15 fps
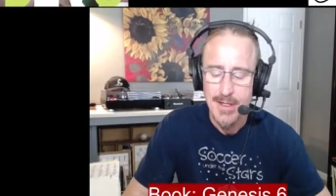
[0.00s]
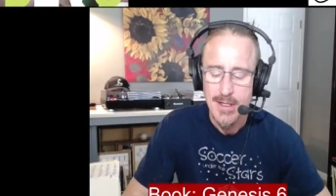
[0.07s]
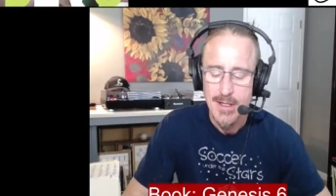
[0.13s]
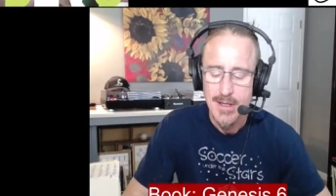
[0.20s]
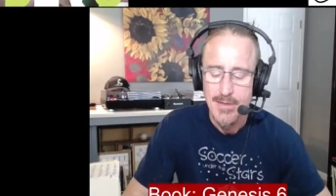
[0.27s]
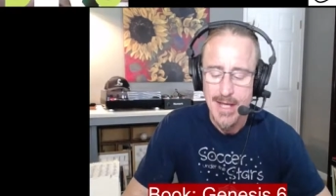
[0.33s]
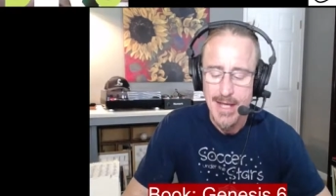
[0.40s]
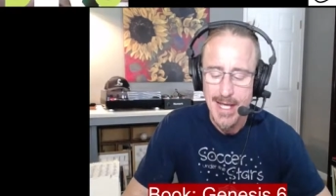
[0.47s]

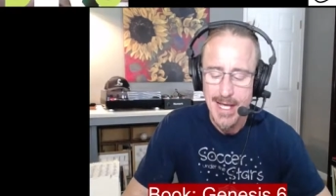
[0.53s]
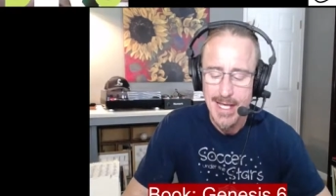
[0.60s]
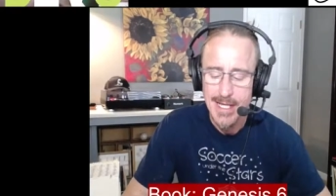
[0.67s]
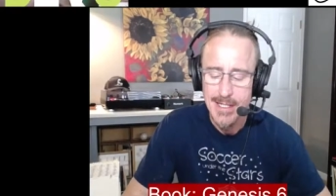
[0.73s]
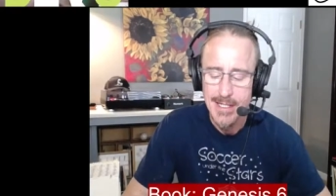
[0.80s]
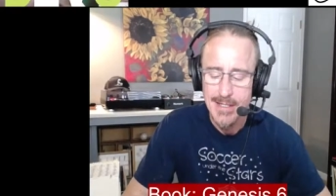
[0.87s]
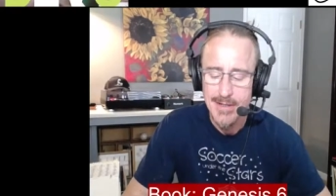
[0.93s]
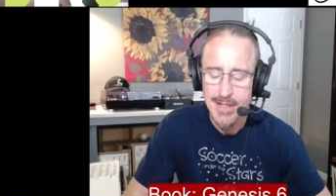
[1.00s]
They
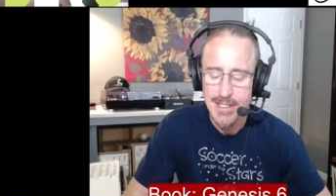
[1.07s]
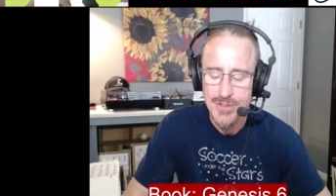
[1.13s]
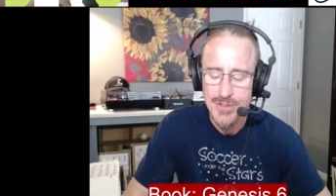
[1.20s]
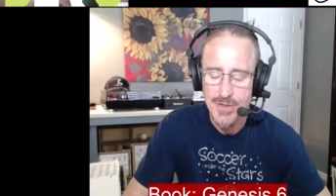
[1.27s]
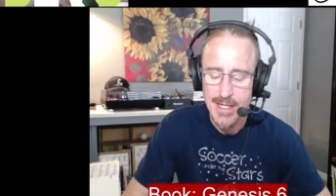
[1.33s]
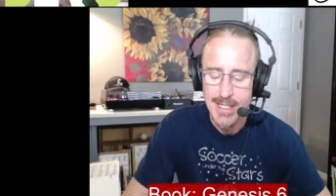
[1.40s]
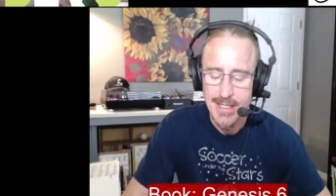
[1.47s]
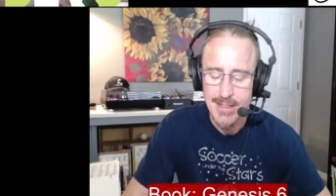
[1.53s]
ate, they
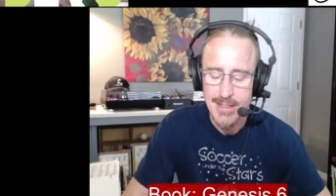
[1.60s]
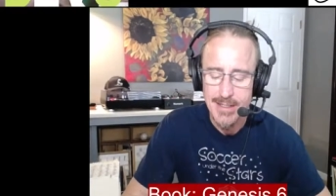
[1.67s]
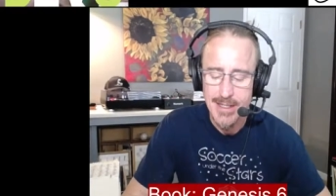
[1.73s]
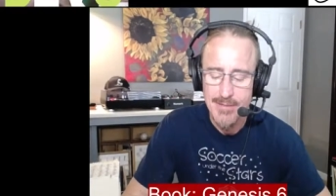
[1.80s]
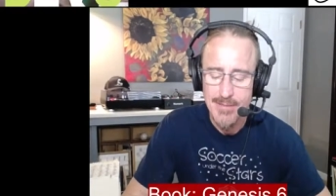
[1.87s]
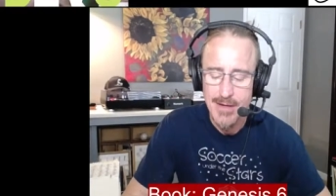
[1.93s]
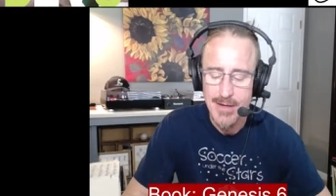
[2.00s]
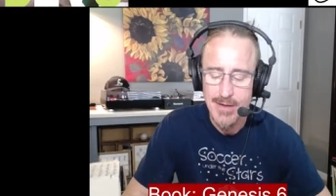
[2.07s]
drank, they
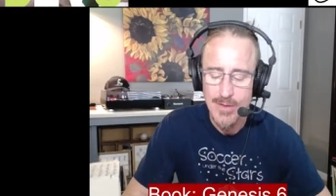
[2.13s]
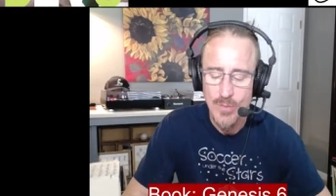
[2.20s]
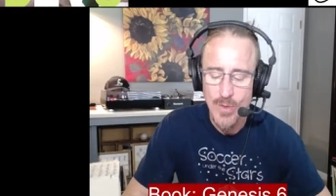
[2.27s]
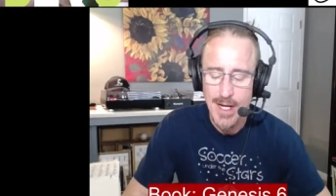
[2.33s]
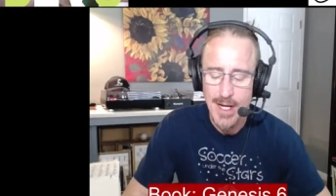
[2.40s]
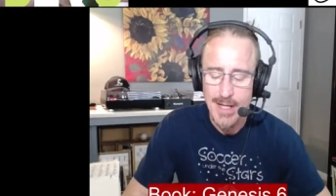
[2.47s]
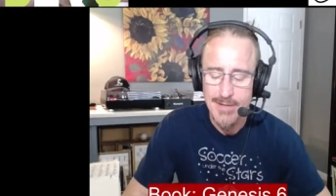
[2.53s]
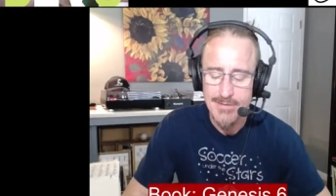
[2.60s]
married
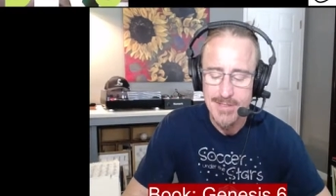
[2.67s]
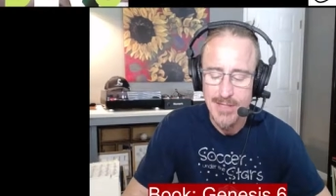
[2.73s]
wives,